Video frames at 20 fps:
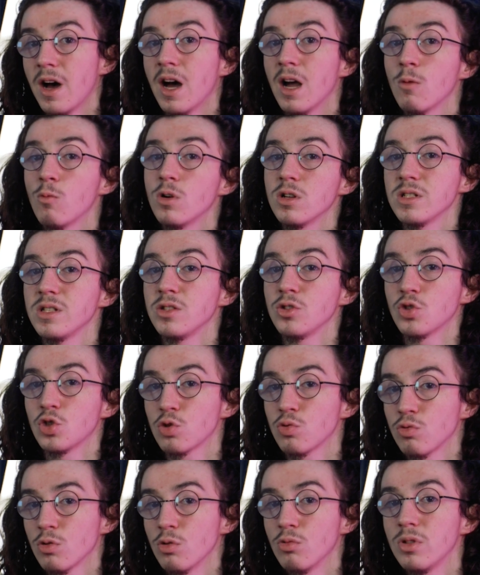I wasn't
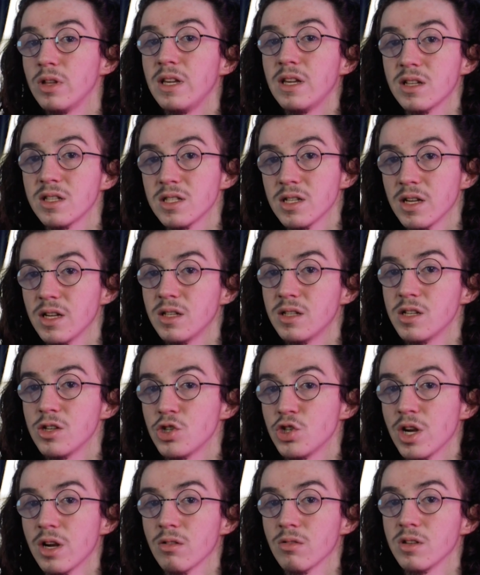truly excited to
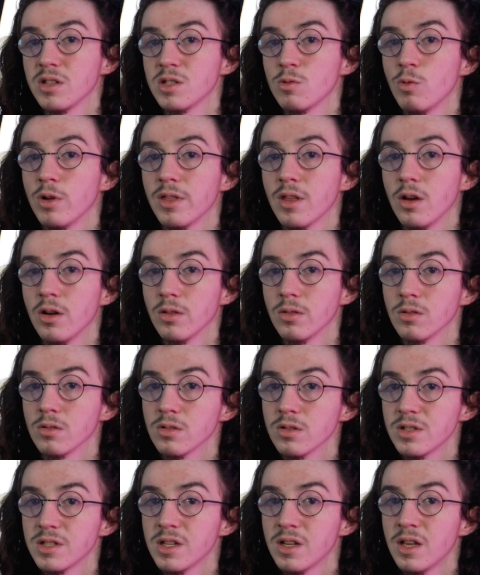share this with
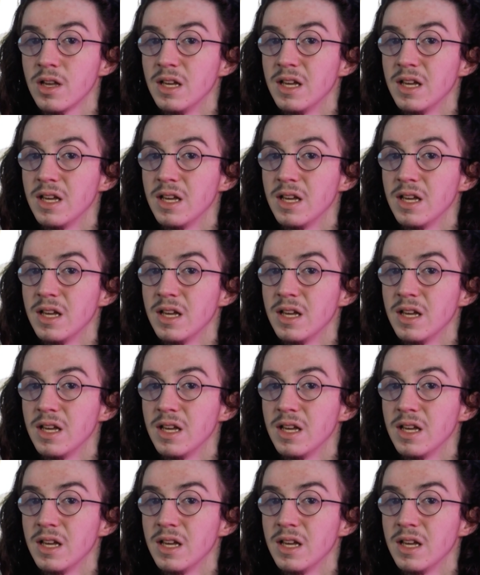others.